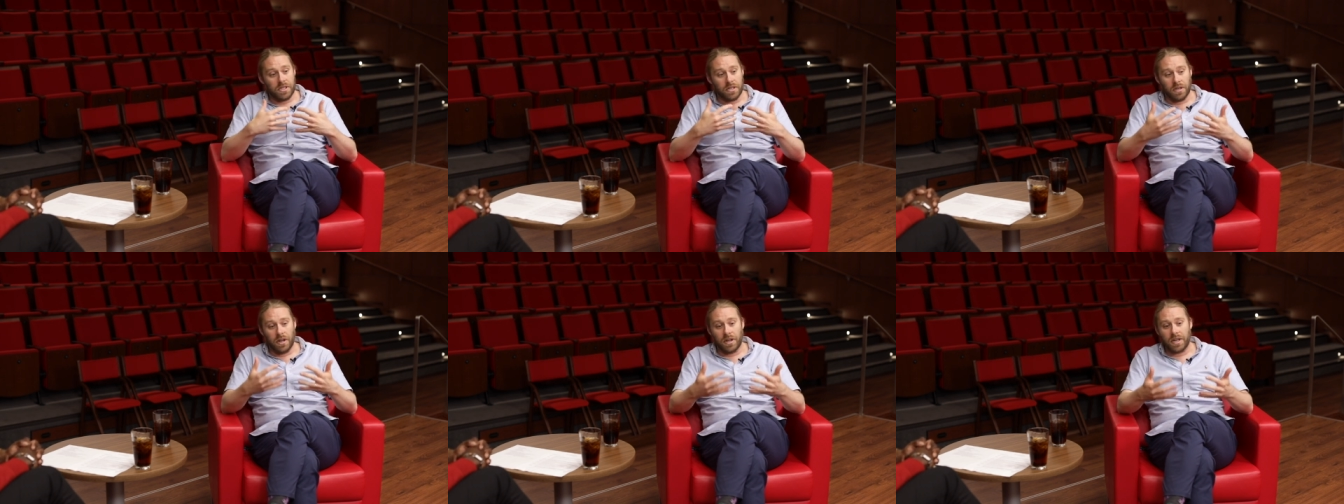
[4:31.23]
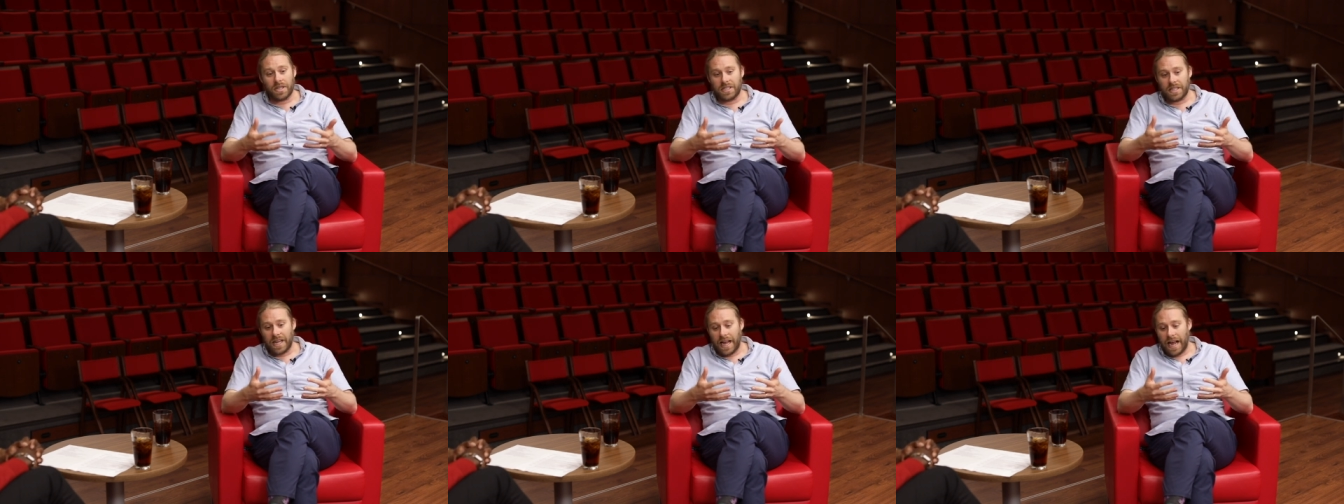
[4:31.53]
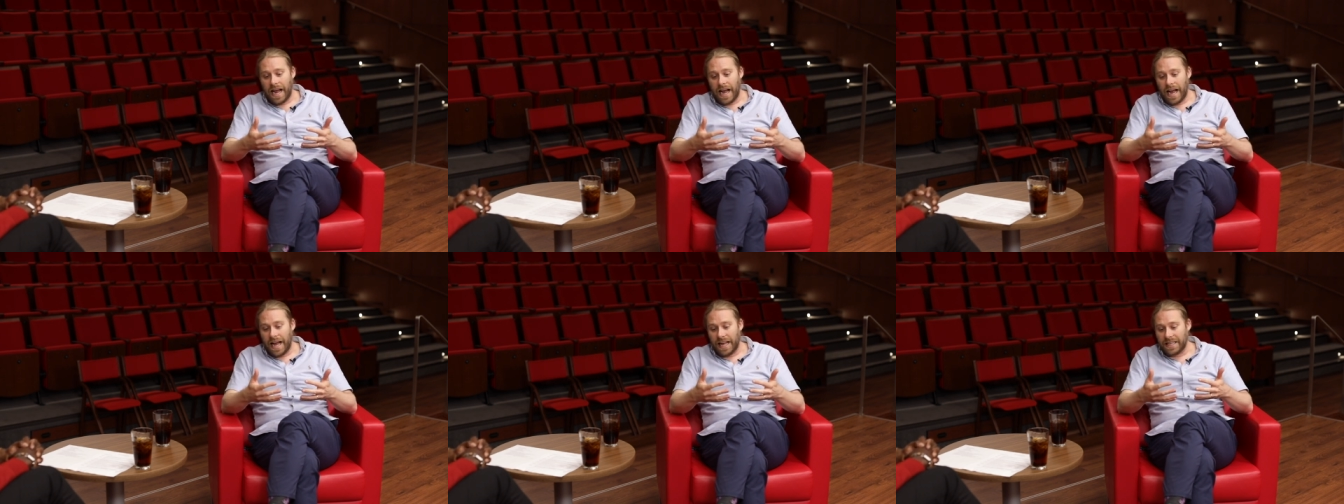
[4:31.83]
which looks
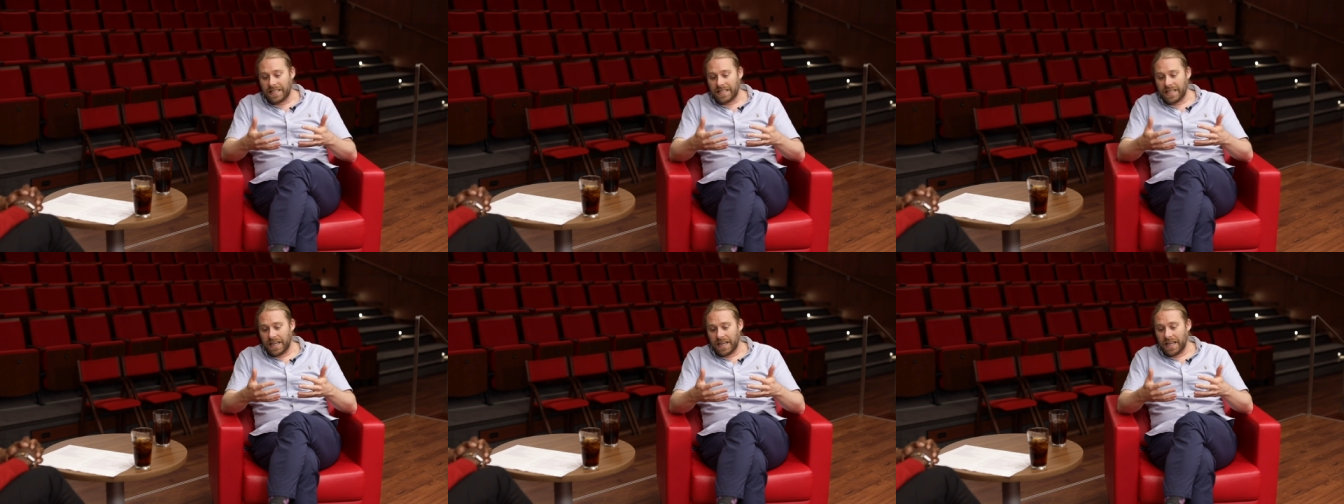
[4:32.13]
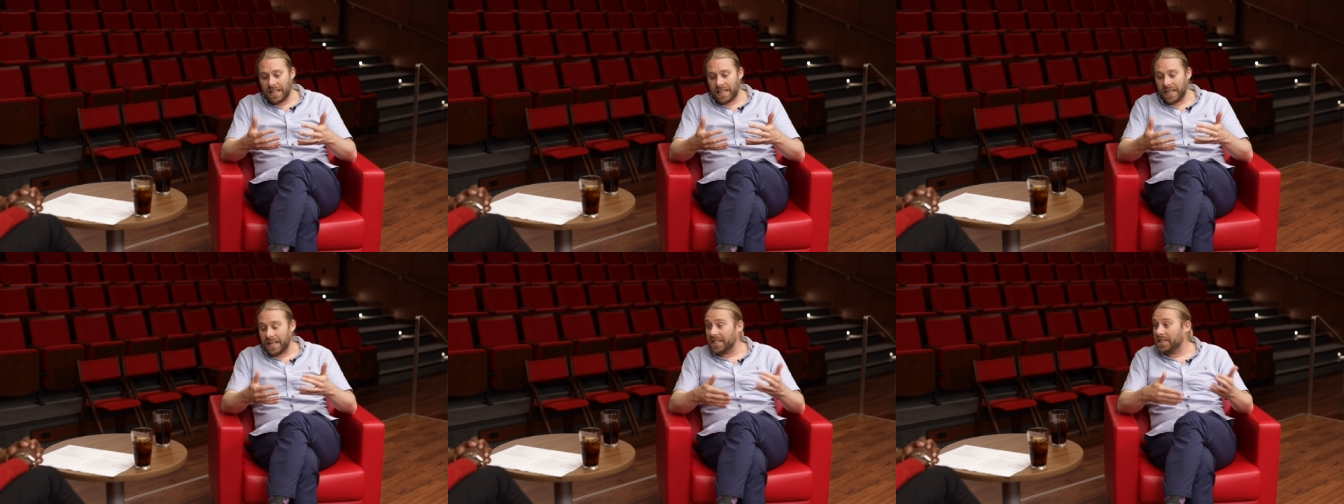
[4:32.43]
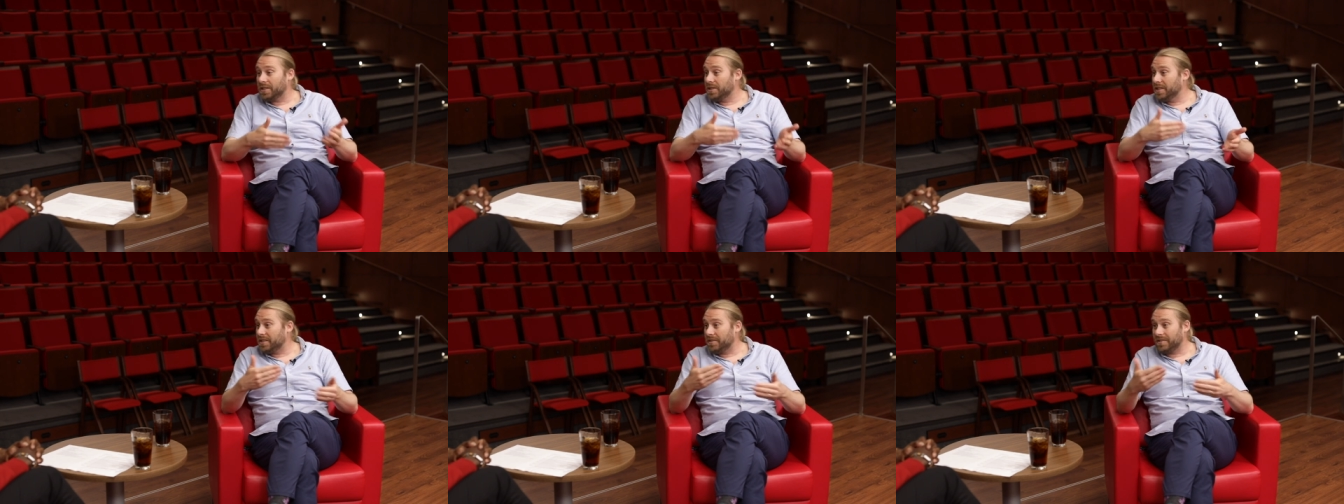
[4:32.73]
at uh, the
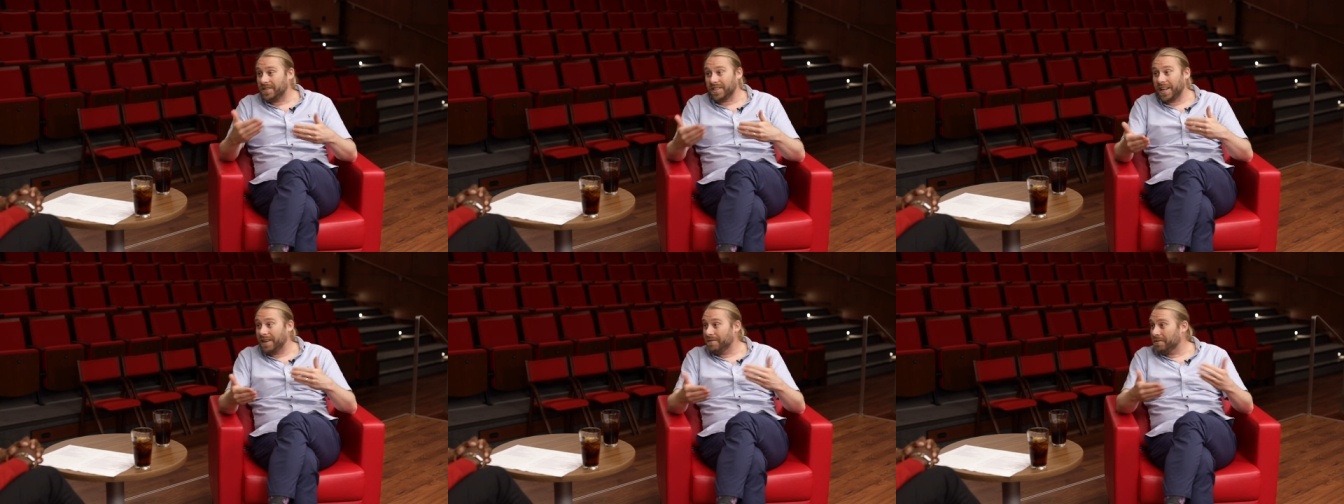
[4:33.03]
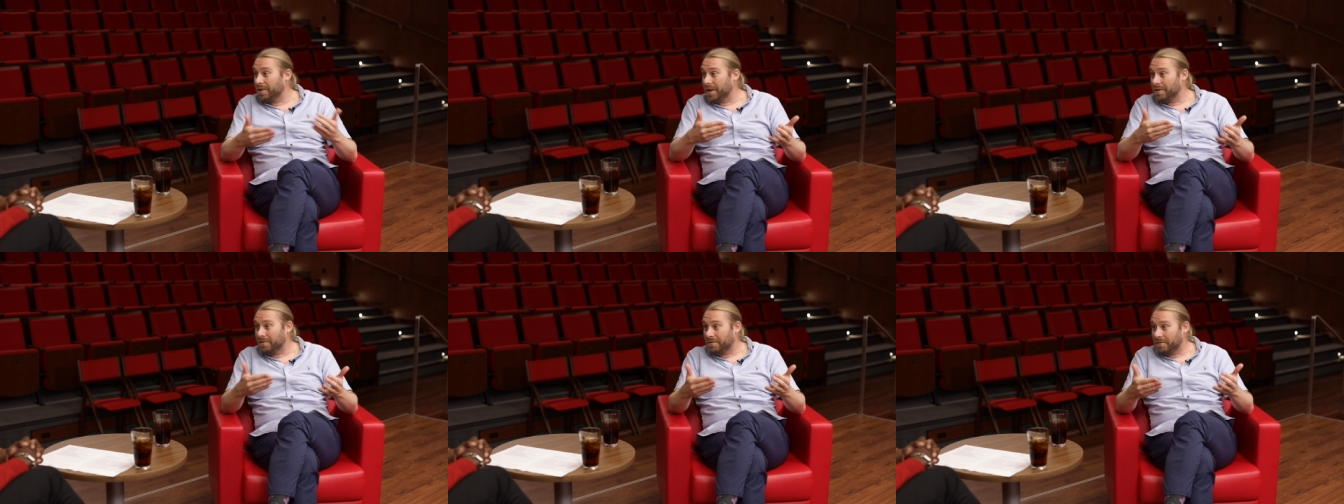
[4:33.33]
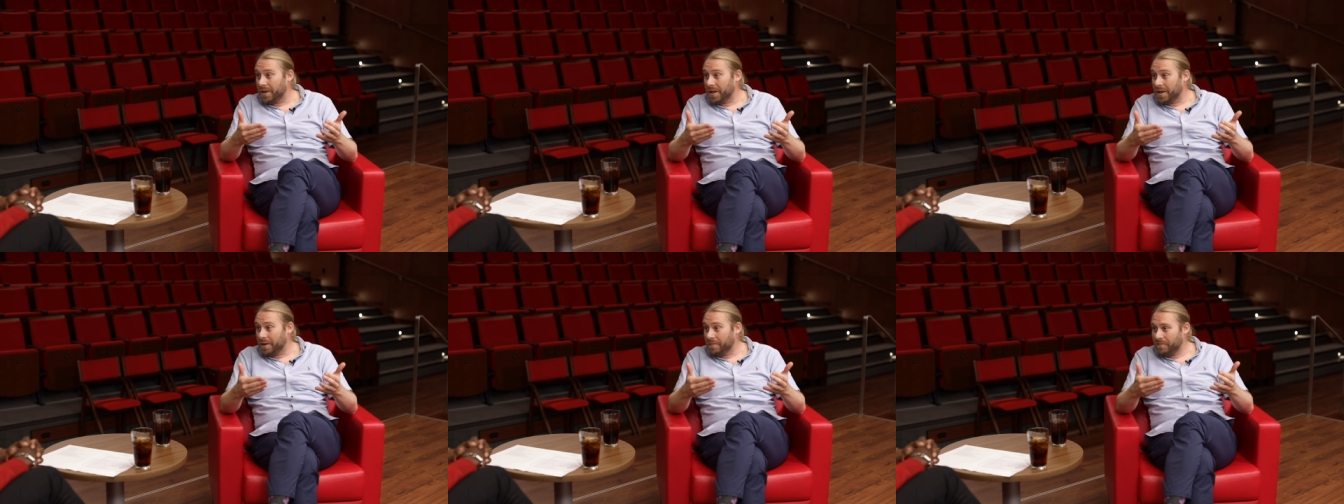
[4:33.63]
histories of slavery and
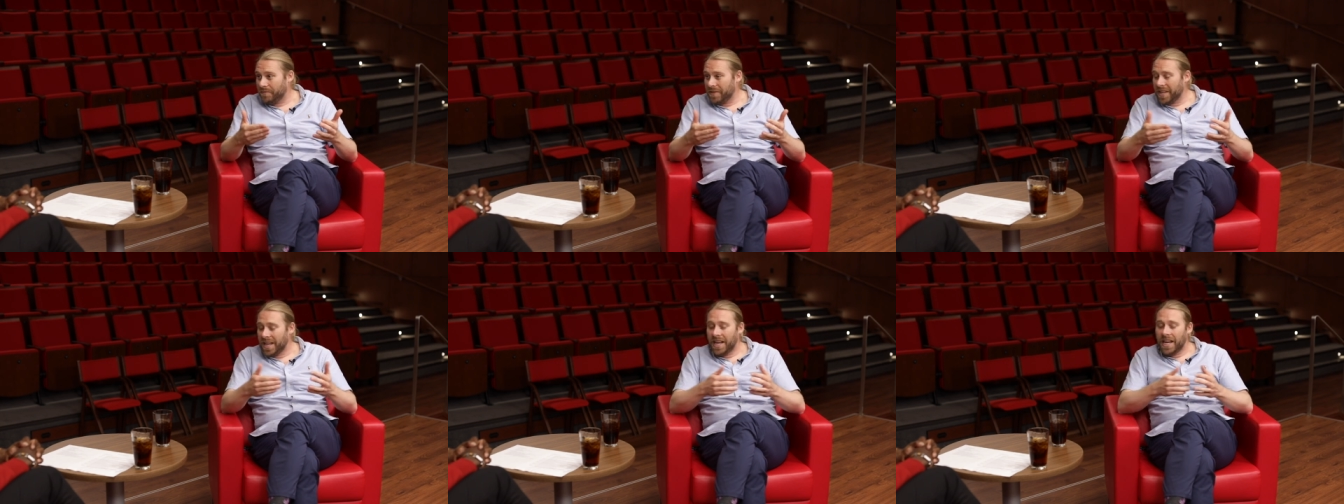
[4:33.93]
freedom.